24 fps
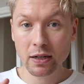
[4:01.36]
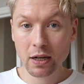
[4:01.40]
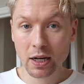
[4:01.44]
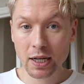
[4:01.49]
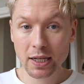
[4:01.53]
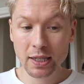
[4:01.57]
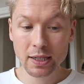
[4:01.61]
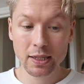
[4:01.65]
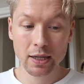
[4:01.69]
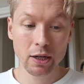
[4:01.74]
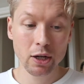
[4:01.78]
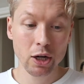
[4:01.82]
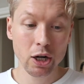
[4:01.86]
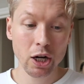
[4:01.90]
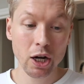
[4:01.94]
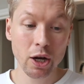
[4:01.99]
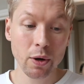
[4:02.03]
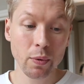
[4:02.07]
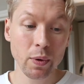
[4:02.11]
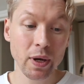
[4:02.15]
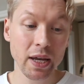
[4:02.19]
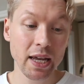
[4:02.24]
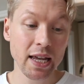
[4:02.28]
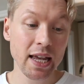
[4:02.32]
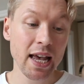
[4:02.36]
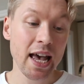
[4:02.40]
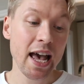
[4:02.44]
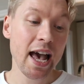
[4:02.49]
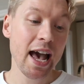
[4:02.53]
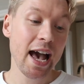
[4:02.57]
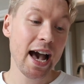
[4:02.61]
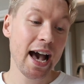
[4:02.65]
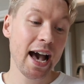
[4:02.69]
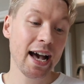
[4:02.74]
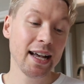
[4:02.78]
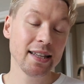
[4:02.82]
nice and glowy.
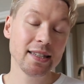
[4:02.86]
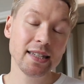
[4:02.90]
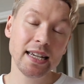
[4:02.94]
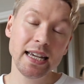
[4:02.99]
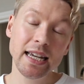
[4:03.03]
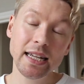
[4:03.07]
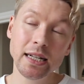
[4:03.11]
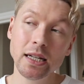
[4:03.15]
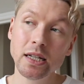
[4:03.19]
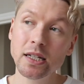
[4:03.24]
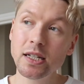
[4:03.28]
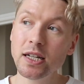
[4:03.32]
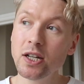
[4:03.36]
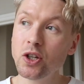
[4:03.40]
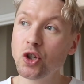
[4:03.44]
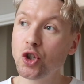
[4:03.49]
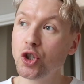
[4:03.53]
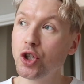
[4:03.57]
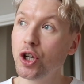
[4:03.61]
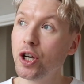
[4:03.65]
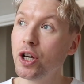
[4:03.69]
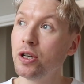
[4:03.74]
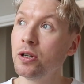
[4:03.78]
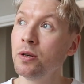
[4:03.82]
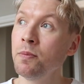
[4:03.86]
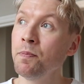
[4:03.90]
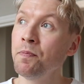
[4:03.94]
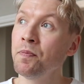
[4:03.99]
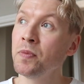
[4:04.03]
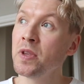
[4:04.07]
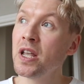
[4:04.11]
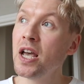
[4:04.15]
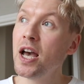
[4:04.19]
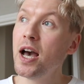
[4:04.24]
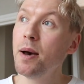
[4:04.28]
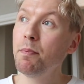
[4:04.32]
And in addition,
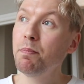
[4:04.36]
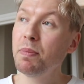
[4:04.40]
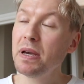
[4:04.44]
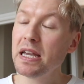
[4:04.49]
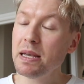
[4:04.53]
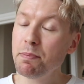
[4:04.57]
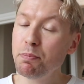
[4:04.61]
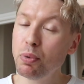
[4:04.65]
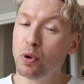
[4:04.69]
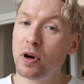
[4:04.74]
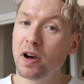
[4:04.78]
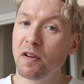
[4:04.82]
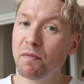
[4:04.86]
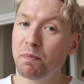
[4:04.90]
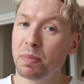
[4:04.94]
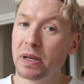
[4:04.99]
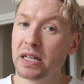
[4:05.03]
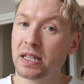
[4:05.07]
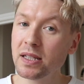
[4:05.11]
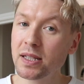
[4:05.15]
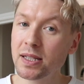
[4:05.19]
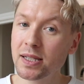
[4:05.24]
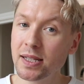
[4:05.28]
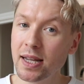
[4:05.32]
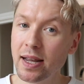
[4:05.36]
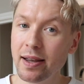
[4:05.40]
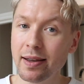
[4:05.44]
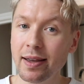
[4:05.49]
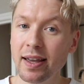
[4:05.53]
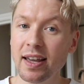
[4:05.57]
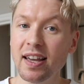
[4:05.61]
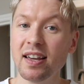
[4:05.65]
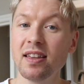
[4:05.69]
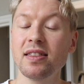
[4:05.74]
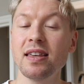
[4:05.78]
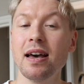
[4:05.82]
people have been
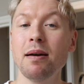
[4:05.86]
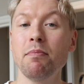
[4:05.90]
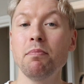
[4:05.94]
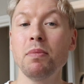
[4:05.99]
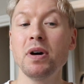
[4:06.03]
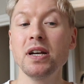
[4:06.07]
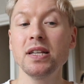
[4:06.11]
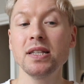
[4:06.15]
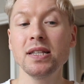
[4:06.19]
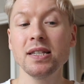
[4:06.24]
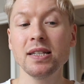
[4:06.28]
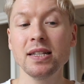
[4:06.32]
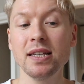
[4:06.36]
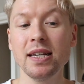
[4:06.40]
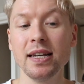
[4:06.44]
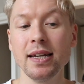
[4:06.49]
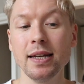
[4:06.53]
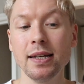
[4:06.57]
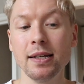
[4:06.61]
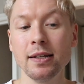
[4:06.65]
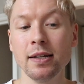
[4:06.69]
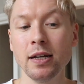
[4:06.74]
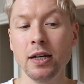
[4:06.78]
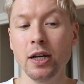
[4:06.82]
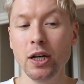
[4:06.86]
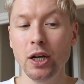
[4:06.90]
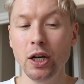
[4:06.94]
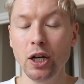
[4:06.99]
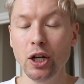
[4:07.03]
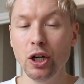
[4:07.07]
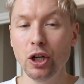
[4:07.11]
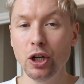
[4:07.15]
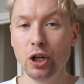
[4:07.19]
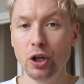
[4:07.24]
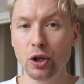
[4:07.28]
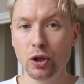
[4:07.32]
saying that my skin
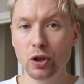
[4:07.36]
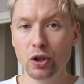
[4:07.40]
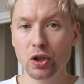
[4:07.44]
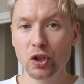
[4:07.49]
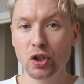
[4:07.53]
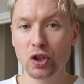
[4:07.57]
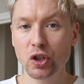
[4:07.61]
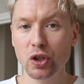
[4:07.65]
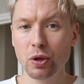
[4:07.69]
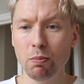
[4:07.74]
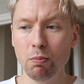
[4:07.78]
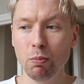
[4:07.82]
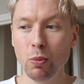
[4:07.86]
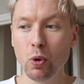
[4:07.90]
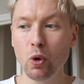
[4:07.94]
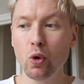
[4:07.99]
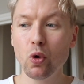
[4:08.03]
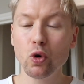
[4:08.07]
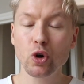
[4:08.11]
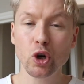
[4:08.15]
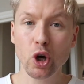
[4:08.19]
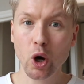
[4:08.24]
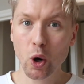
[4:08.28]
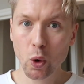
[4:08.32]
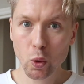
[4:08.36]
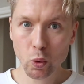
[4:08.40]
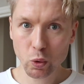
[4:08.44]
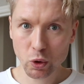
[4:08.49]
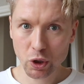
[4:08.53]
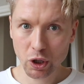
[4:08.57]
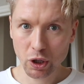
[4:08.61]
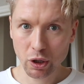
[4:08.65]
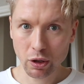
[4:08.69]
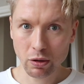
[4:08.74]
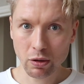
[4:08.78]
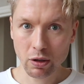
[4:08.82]
looks more
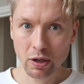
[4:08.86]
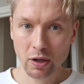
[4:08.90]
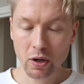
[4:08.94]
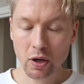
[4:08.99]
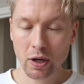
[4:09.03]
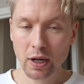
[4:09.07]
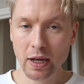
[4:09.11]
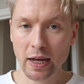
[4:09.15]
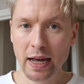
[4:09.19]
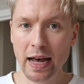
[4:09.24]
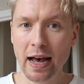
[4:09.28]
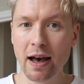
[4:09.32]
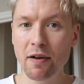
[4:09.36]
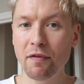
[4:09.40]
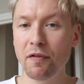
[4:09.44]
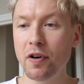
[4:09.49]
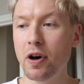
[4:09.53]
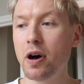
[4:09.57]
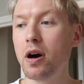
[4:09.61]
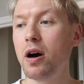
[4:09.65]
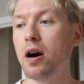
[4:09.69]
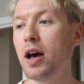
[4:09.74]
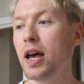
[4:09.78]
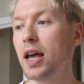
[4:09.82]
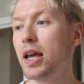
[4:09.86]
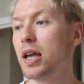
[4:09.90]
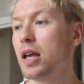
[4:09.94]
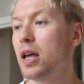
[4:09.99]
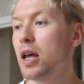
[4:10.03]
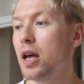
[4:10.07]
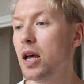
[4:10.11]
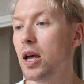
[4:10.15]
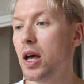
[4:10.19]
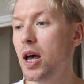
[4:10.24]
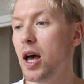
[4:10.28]
golden. Have I